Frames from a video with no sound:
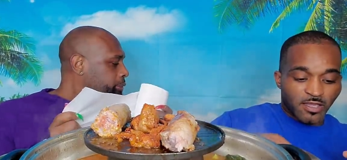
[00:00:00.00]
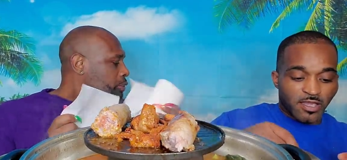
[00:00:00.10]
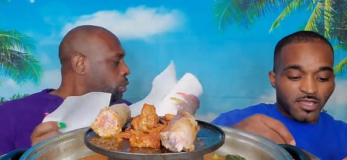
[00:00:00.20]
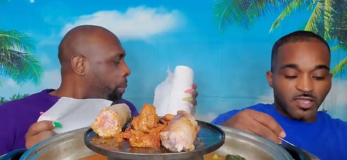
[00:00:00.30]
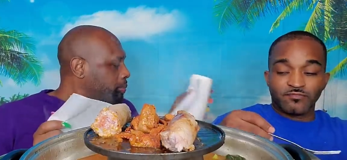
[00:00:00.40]

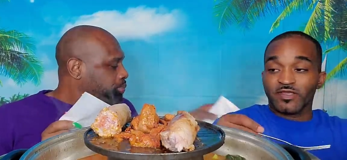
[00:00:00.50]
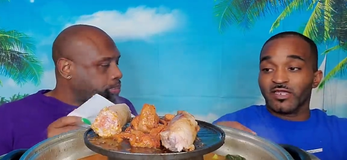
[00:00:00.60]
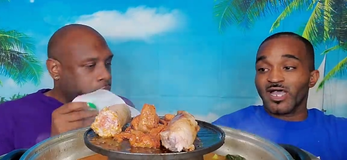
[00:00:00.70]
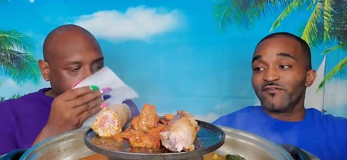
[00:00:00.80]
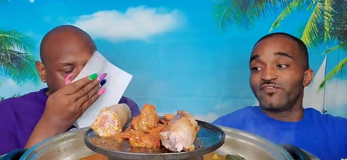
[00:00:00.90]
Speaker 1: I have
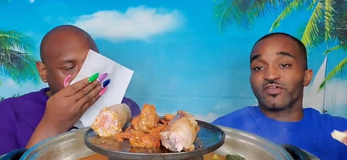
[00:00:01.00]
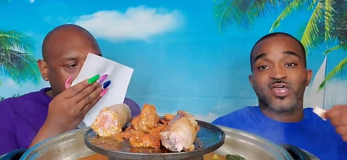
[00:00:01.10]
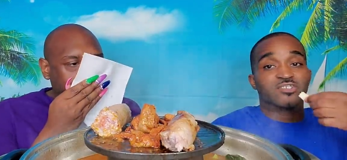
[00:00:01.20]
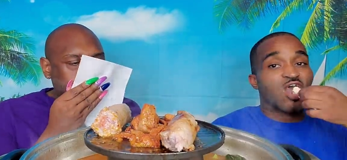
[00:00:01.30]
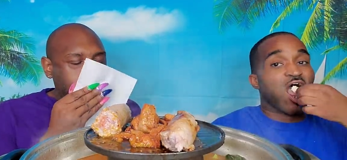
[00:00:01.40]
not. I figured
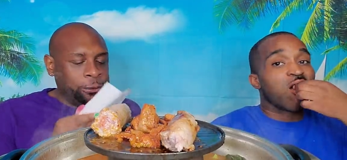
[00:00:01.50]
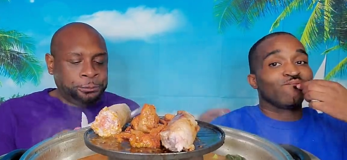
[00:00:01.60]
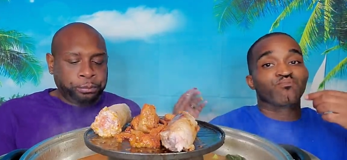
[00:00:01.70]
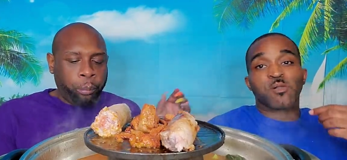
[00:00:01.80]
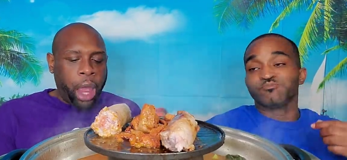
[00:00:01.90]
I was going to...
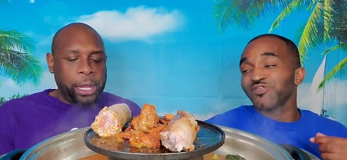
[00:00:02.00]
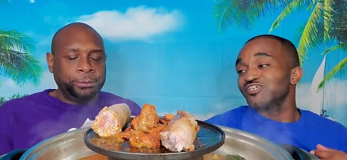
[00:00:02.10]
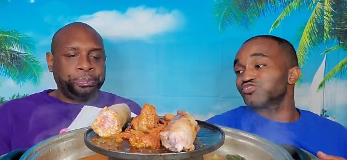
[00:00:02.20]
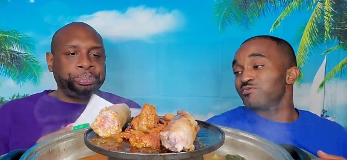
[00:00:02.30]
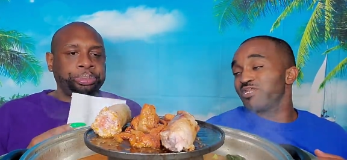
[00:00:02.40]
They're
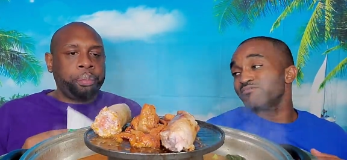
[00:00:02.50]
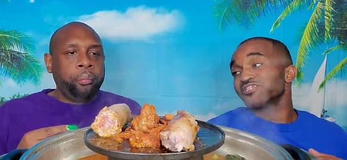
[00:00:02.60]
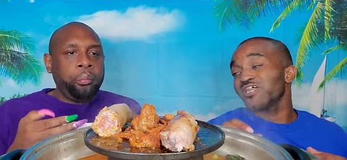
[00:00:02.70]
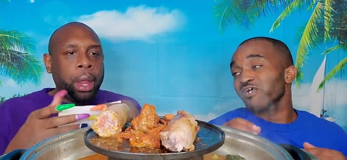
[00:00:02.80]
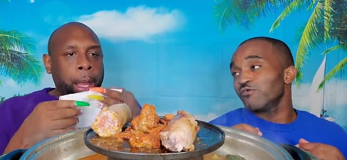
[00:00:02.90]
streaming
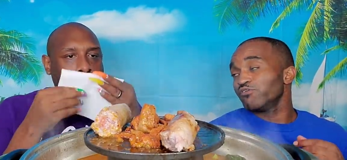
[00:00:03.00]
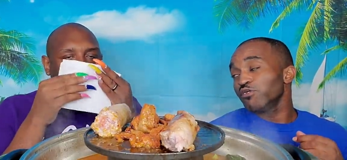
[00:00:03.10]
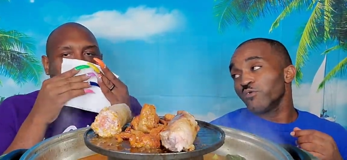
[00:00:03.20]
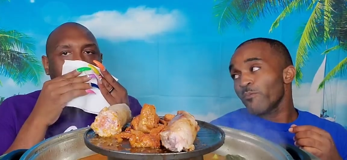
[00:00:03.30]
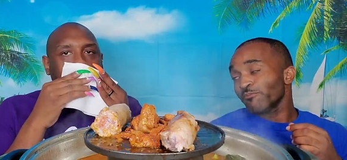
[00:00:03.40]
everything like on
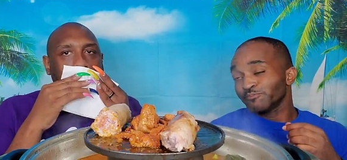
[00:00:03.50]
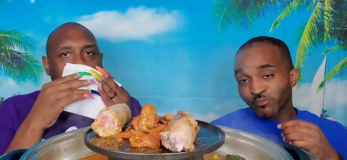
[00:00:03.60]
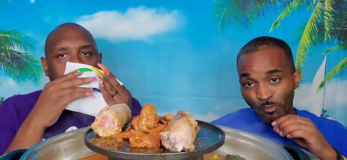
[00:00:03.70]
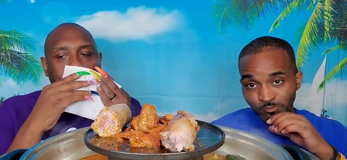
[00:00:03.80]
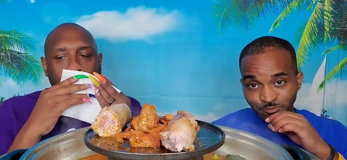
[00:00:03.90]
Hulu.
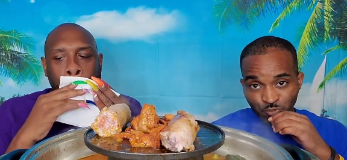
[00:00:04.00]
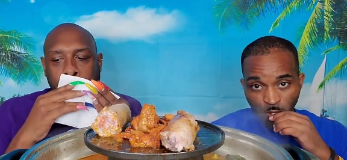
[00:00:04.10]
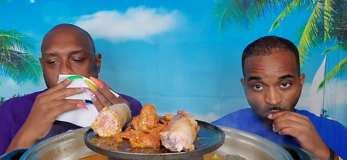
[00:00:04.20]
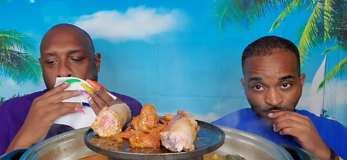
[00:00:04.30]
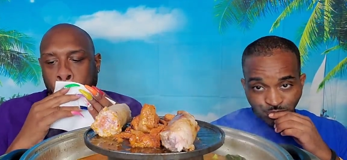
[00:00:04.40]
So
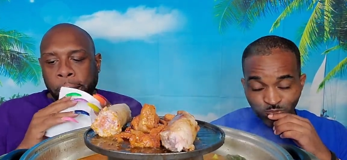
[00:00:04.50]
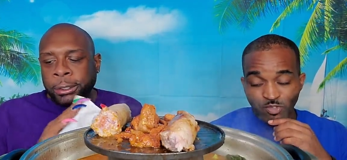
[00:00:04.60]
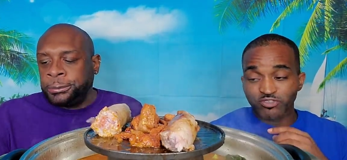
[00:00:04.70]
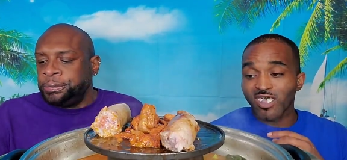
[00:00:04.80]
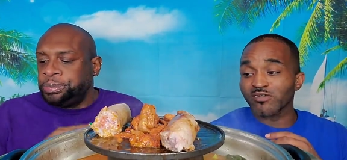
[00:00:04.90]
I was
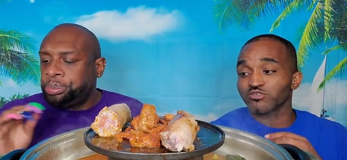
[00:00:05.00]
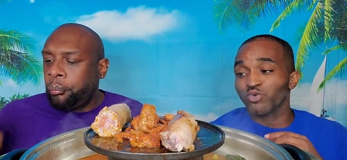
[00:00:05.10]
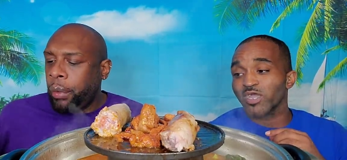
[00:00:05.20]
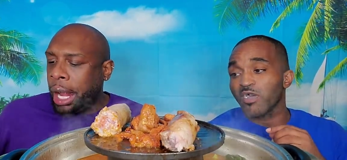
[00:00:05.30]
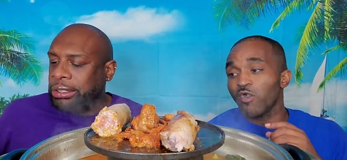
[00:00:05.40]
going to do
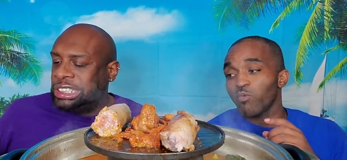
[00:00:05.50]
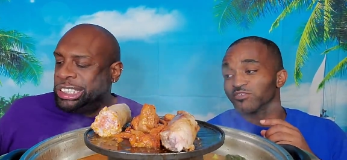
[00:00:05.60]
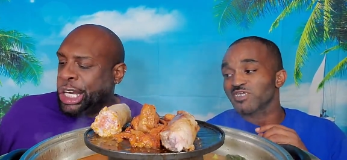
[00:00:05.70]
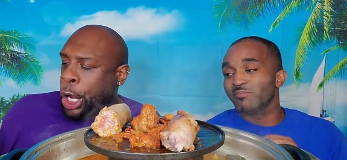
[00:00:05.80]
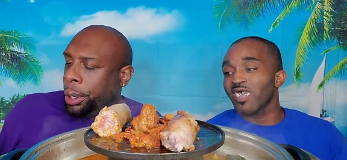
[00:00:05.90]
like a whole
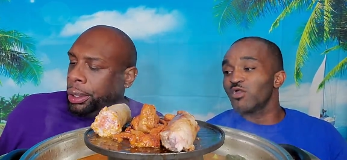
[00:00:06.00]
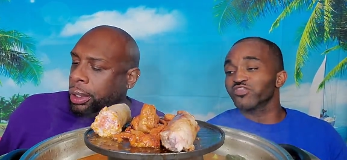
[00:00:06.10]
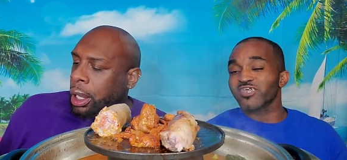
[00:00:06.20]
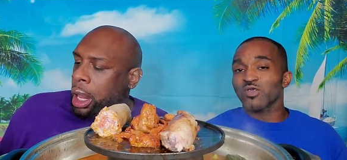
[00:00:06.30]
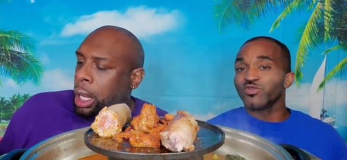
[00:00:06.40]
what's called, but I don't
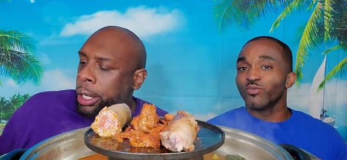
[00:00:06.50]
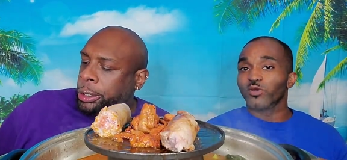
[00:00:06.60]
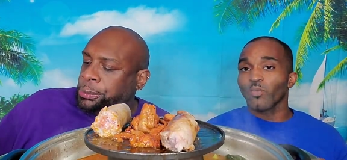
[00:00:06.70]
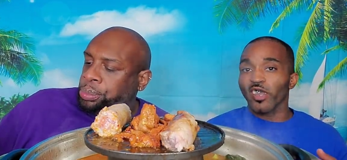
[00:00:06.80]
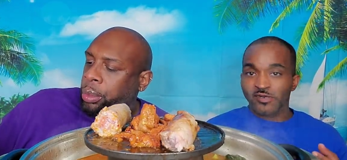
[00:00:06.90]
think I really
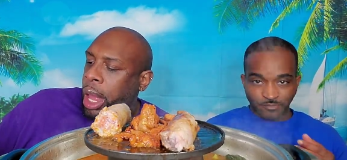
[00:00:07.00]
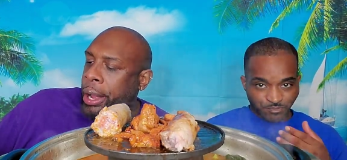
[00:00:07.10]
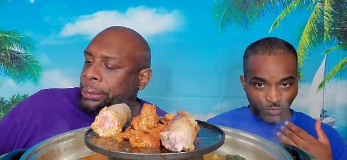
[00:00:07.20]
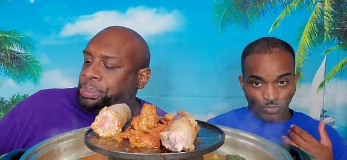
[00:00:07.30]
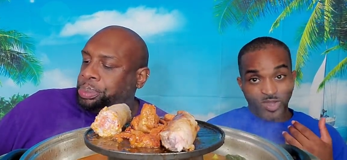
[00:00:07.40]
want to watch.
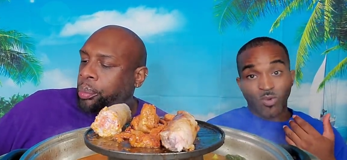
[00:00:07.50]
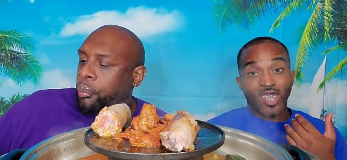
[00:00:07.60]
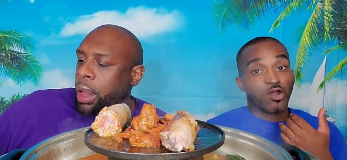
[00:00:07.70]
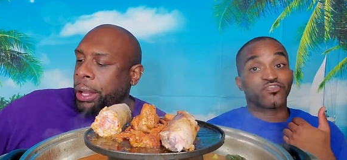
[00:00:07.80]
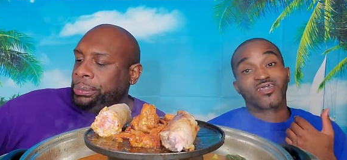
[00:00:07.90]
I
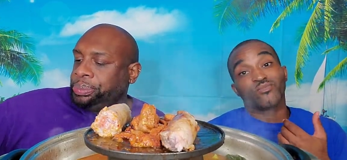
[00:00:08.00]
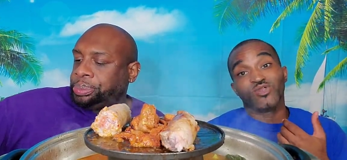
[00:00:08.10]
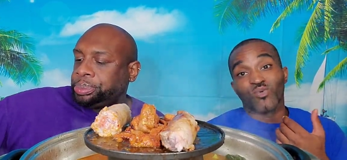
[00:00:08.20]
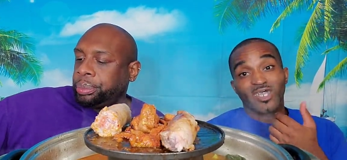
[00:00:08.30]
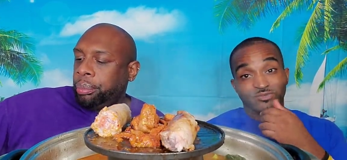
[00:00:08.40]
don't think I
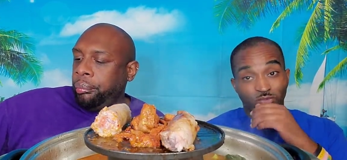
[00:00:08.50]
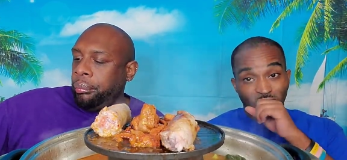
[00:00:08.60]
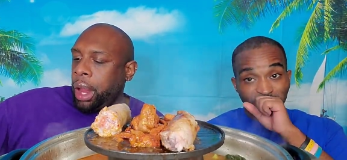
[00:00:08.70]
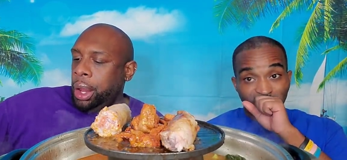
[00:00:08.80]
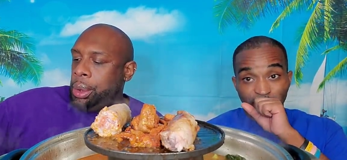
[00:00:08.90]
really watch when I
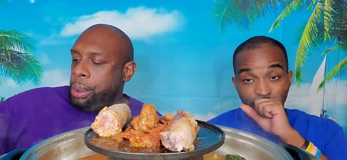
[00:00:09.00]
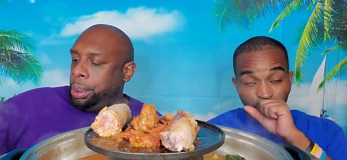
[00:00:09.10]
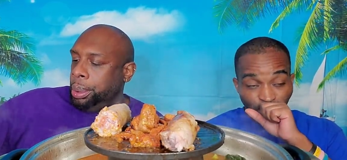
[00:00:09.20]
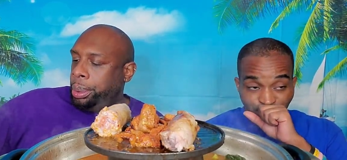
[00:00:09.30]
watch the Olympics.